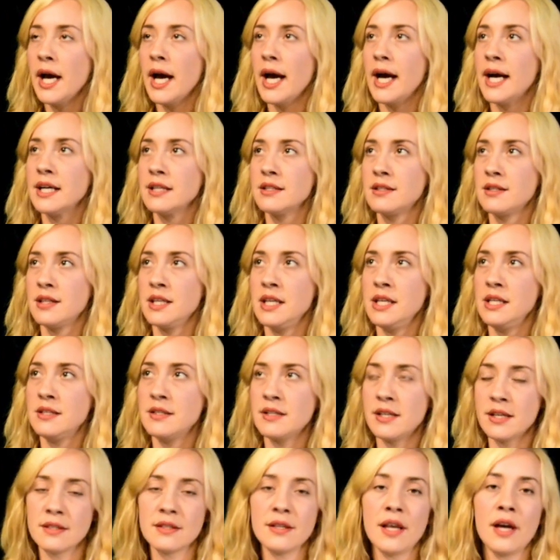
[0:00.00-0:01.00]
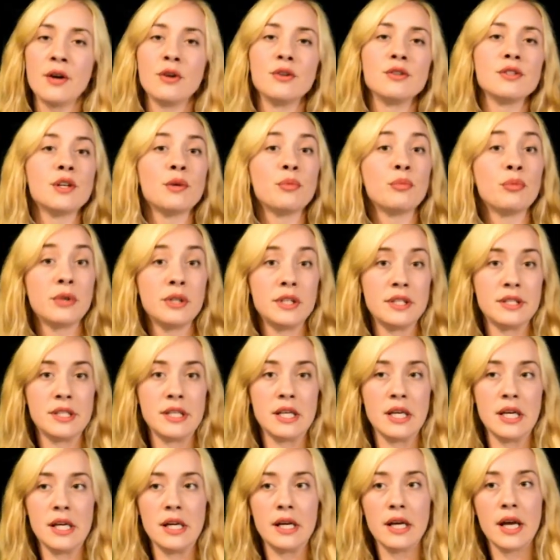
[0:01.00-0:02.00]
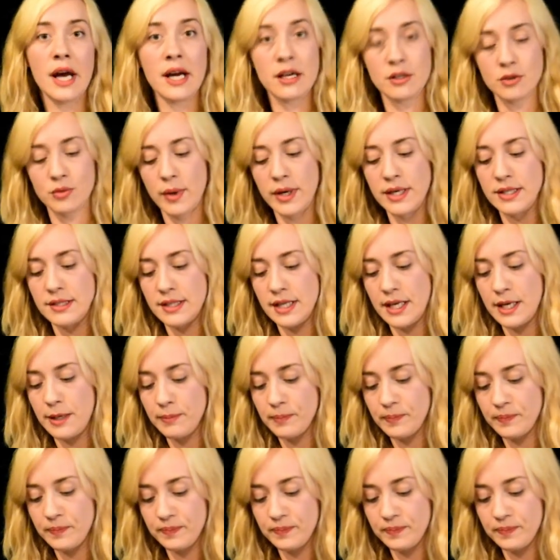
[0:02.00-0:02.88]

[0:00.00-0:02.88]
as the 6 letters that precede XYZ.